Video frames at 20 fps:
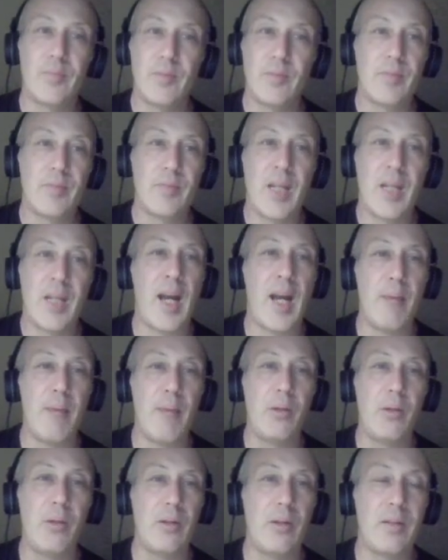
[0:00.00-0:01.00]

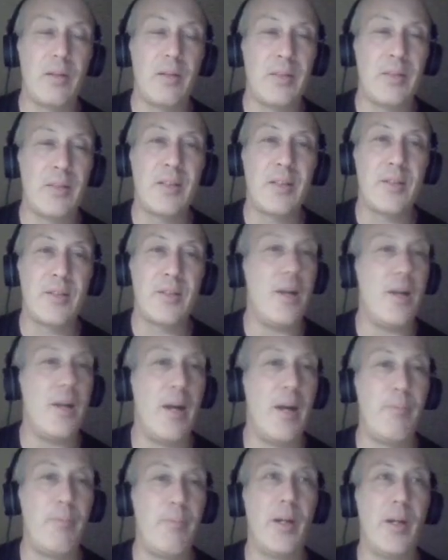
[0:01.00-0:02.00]
Campbell has not
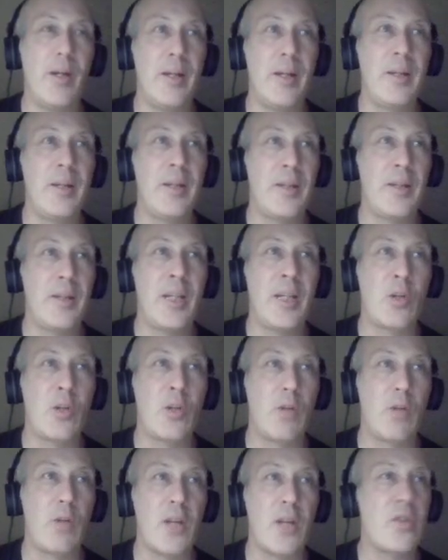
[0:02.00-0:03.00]
been, he, he
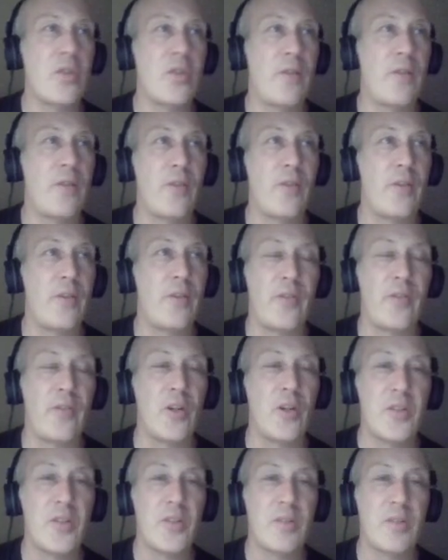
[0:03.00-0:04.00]
crushed it for the
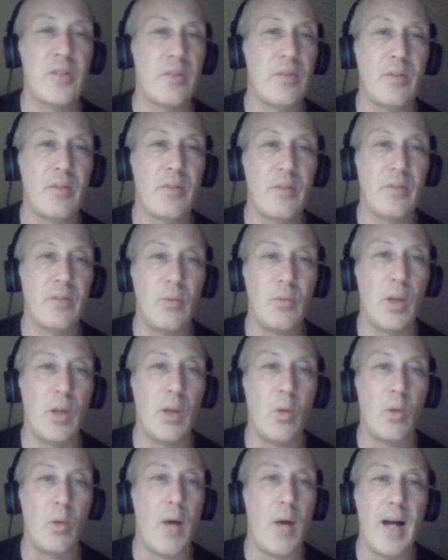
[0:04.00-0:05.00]
first little
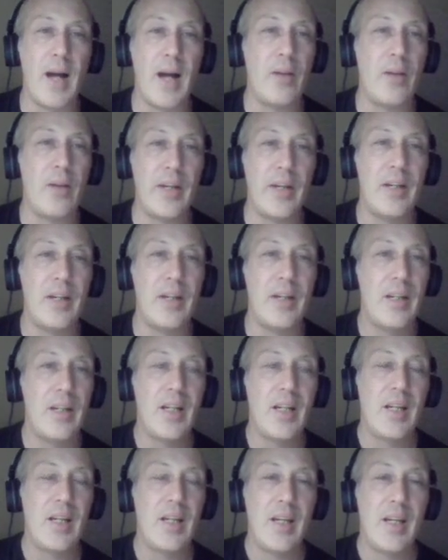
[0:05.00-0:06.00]
while there
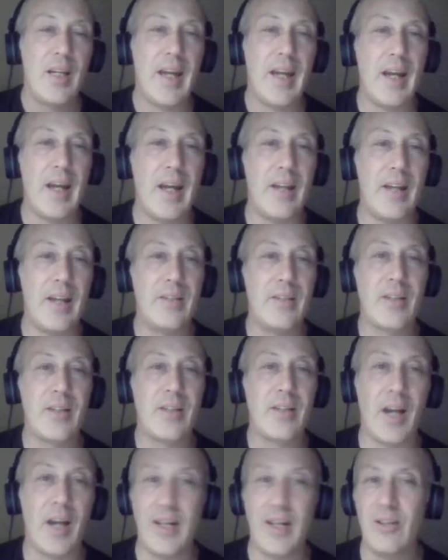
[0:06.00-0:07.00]
and
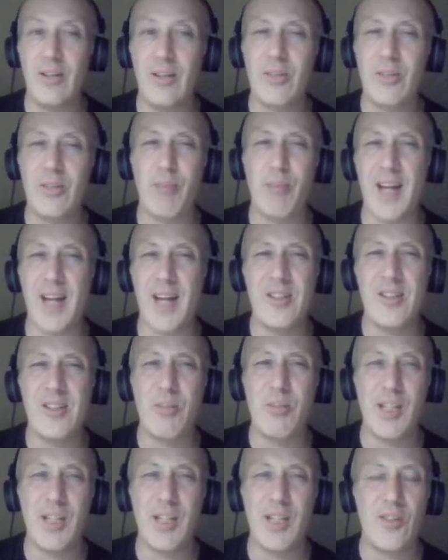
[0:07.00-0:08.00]
kind of looked back to
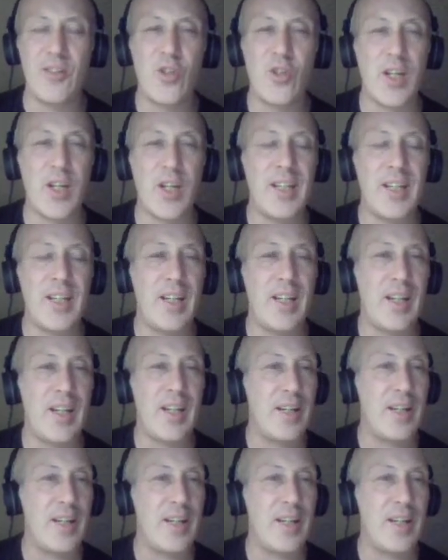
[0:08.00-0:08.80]
being shaky again.